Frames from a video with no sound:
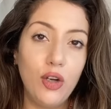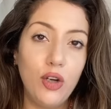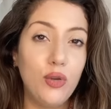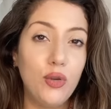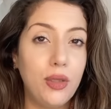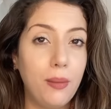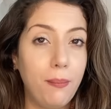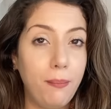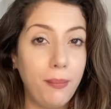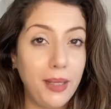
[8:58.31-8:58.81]
to
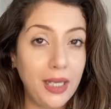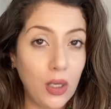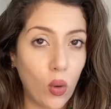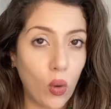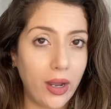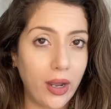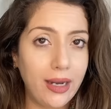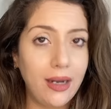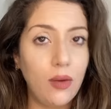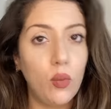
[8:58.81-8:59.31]
the Bee
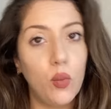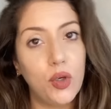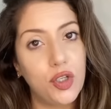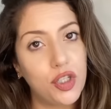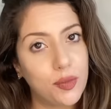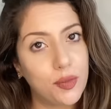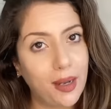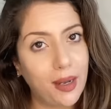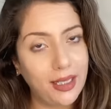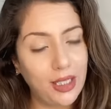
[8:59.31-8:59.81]
Oil, which
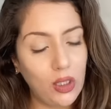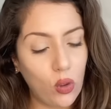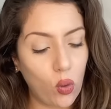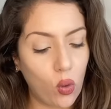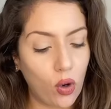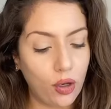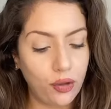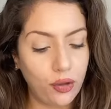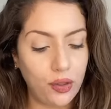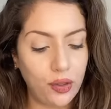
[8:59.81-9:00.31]
is by The
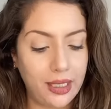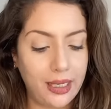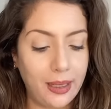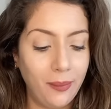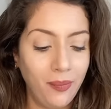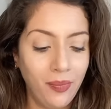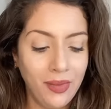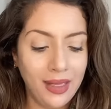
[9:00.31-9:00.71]
Ordinary.